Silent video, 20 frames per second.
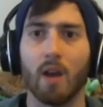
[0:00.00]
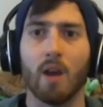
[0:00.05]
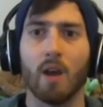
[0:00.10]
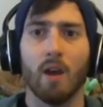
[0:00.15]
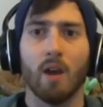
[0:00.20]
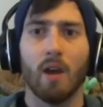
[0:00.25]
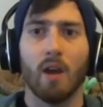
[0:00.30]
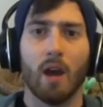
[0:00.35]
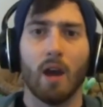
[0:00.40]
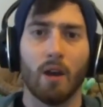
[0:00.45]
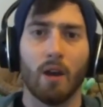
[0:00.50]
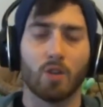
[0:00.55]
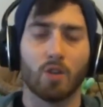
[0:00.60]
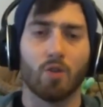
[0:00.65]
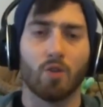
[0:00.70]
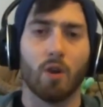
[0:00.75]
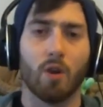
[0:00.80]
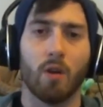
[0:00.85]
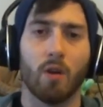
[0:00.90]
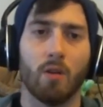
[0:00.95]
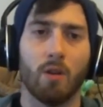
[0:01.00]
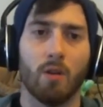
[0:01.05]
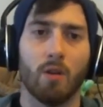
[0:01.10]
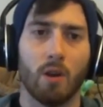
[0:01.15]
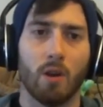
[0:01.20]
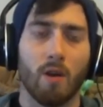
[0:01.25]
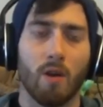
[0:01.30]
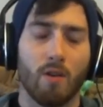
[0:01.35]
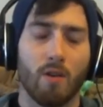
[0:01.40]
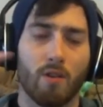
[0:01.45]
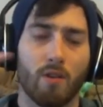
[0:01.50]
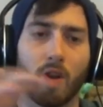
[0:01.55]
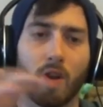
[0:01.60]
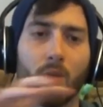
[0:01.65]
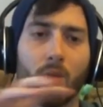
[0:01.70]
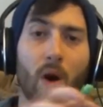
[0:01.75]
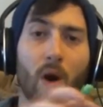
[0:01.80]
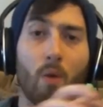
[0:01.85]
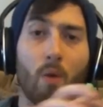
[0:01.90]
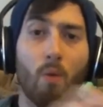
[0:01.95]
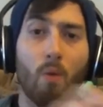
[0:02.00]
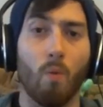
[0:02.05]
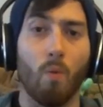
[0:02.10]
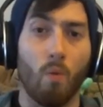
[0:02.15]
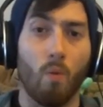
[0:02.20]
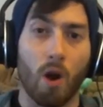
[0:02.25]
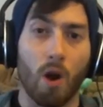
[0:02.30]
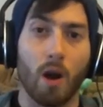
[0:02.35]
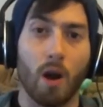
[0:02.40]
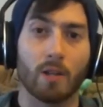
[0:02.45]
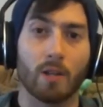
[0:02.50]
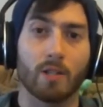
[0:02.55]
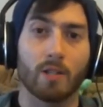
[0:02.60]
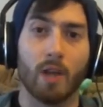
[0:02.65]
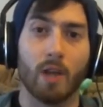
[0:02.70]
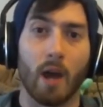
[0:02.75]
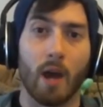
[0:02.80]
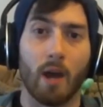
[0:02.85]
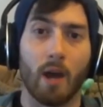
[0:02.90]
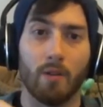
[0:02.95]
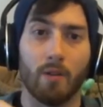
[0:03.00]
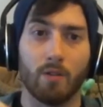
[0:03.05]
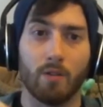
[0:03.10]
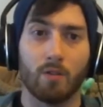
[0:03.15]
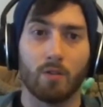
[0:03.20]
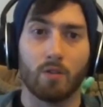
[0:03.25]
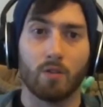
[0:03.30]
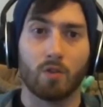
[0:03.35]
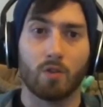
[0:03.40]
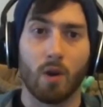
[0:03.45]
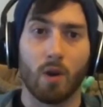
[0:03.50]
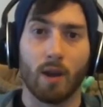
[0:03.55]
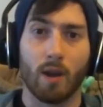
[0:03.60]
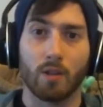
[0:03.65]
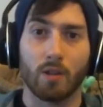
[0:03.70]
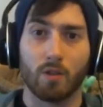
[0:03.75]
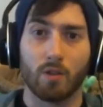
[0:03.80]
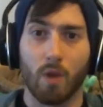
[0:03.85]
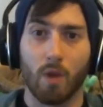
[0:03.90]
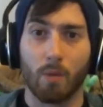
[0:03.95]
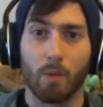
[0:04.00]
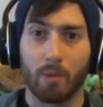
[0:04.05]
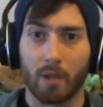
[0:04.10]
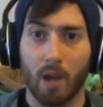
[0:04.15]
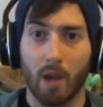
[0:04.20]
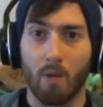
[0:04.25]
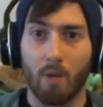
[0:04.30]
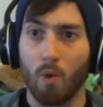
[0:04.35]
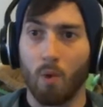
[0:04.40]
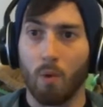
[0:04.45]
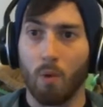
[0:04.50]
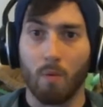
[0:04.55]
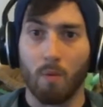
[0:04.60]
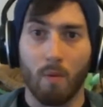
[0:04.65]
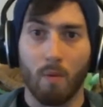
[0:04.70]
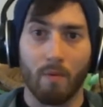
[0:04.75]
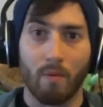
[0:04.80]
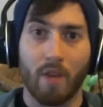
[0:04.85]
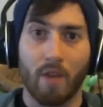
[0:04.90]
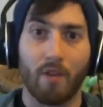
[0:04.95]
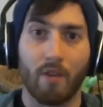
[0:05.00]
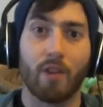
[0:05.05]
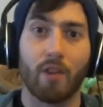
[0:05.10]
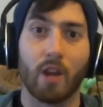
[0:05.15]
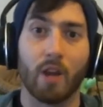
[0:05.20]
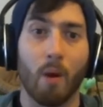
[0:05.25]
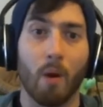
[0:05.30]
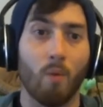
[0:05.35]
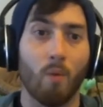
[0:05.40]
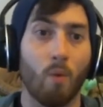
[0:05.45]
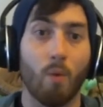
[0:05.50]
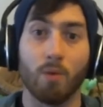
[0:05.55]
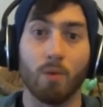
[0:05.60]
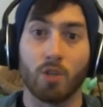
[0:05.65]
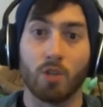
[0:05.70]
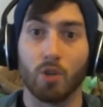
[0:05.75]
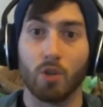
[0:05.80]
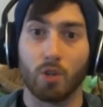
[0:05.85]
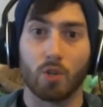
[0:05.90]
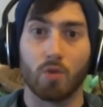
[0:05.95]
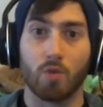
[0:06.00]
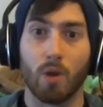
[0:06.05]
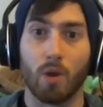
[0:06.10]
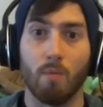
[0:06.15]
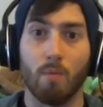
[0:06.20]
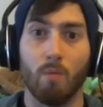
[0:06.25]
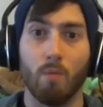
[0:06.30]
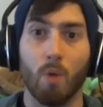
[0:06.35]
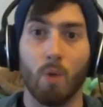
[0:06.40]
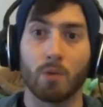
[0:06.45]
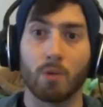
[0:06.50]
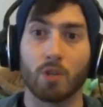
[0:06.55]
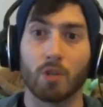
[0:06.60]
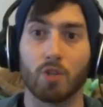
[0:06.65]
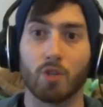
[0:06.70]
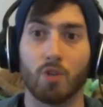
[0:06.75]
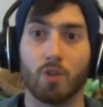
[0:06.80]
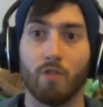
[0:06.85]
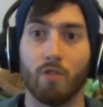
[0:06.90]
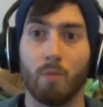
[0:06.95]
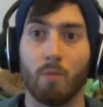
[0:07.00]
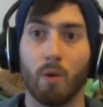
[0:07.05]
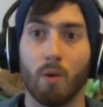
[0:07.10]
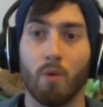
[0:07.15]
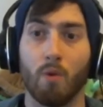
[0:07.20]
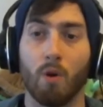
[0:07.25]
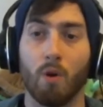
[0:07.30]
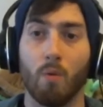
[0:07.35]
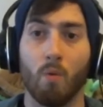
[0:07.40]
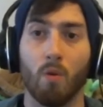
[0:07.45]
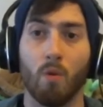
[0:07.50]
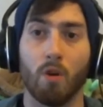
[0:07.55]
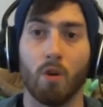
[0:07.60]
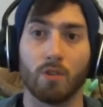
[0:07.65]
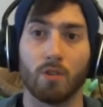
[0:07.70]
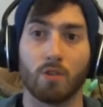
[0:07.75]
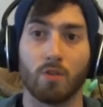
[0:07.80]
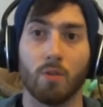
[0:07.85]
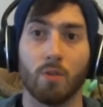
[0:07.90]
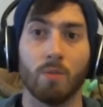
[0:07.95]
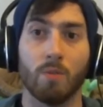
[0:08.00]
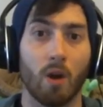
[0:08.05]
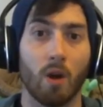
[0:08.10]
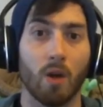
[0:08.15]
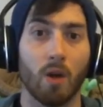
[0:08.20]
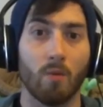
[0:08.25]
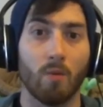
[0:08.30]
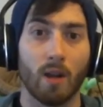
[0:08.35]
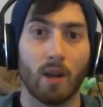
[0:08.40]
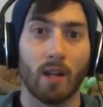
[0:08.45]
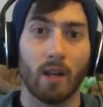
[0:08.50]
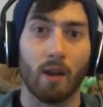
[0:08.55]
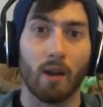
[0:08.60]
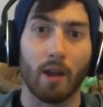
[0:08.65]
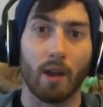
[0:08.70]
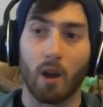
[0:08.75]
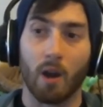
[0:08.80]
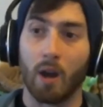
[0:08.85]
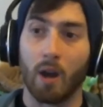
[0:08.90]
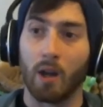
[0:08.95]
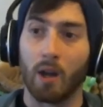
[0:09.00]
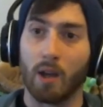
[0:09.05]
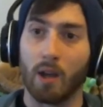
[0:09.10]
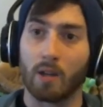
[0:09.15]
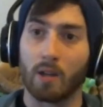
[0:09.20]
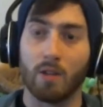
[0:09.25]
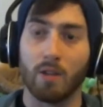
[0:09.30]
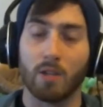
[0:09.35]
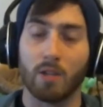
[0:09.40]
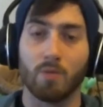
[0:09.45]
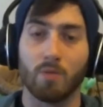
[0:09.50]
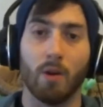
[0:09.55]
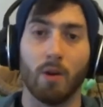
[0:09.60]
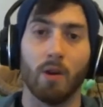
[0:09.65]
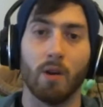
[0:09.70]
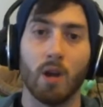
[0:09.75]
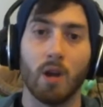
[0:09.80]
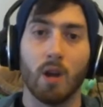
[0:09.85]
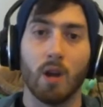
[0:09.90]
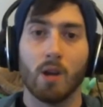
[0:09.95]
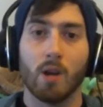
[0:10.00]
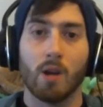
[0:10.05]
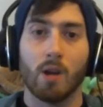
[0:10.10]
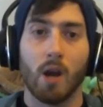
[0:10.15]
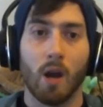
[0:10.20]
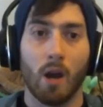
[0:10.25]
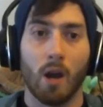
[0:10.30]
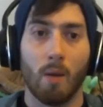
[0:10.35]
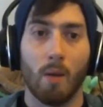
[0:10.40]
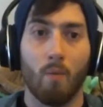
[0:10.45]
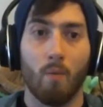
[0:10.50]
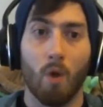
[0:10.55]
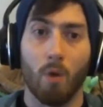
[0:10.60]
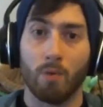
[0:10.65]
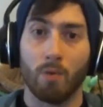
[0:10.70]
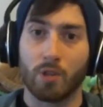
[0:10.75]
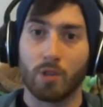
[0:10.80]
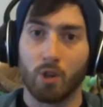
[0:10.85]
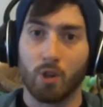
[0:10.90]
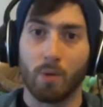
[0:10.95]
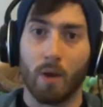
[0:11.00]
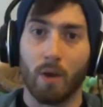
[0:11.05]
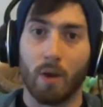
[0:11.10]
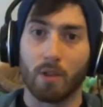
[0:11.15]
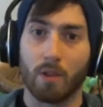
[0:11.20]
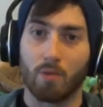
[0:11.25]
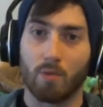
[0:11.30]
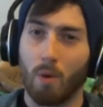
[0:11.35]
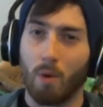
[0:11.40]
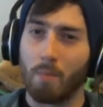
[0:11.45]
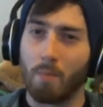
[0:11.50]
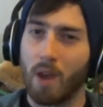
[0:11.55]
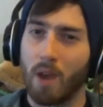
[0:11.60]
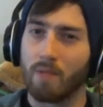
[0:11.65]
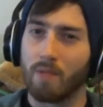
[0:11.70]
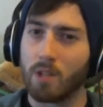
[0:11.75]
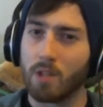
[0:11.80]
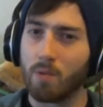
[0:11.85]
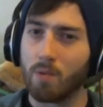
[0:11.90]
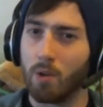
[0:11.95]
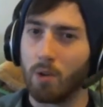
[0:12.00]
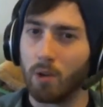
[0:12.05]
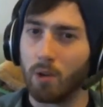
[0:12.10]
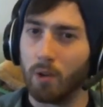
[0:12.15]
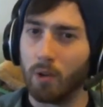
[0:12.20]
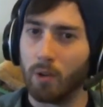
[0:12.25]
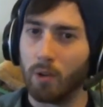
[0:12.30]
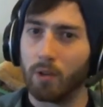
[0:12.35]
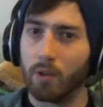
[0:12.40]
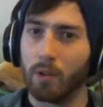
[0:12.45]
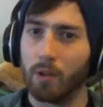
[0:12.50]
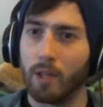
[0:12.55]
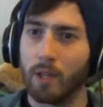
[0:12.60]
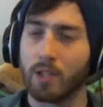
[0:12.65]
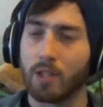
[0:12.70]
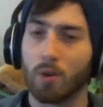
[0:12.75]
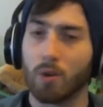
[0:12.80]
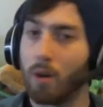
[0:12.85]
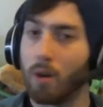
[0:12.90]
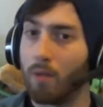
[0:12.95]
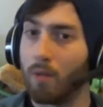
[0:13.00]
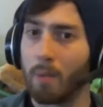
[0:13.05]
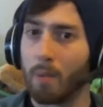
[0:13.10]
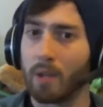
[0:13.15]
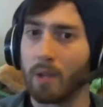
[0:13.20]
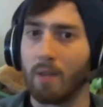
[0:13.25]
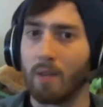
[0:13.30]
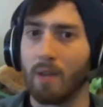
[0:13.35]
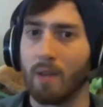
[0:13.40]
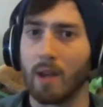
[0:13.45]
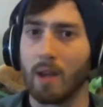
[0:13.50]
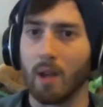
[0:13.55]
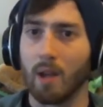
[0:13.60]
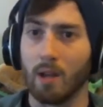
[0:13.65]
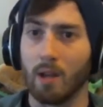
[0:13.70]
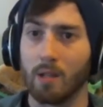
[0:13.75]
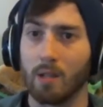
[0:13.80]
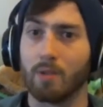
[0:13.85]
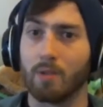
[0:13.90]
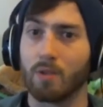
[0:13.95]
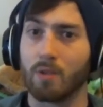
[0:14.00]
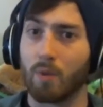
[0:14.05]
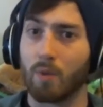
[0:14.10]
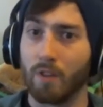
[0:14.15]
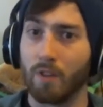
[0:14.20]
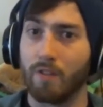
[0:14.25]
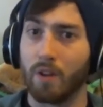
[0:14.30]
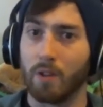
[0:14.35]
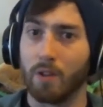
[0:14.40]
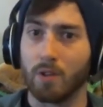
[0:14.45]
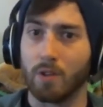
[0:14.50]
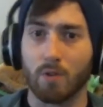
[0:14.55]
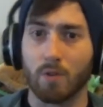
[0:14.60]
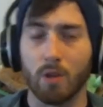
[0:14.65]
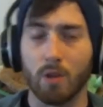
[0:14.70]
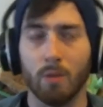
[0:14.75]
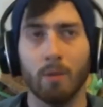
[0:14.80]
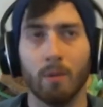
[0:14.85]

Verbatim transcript: And I try and think about what works and trying to replicate what. If I think about what was a good stream, what was a good stream for me, what what stream did I really like? I liked this one. Um, what was good about this one? What made this one good? Let's try and replicate that again, because that was a really fun stream.